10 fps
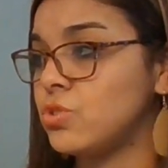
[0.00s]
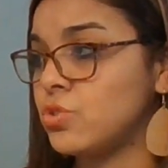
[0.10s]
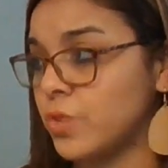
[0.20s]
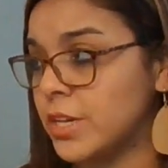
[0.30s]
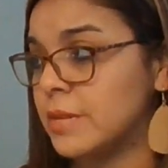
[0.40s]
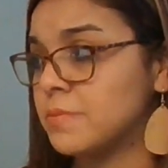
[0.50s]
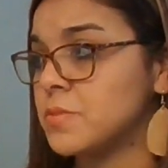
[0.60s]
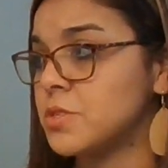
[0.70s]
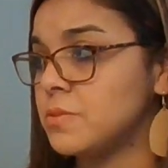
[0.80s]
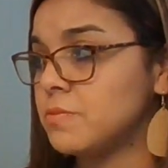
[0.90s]

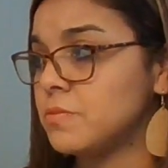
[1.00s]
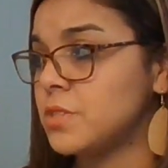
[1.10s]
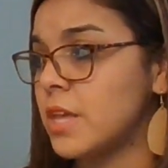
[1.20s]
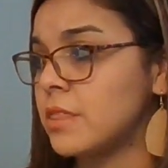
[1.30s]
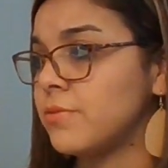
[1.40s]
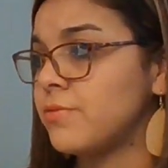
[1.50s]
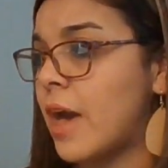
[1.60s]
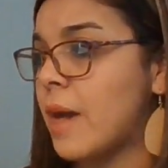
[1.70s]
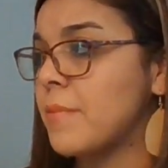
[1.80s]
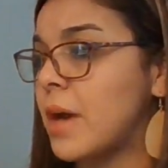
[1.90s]
"Dreams," said the
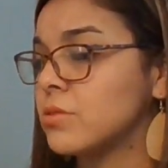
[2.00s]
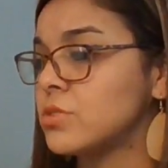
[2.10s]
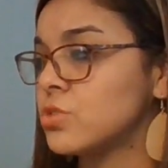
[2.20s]
fat mouse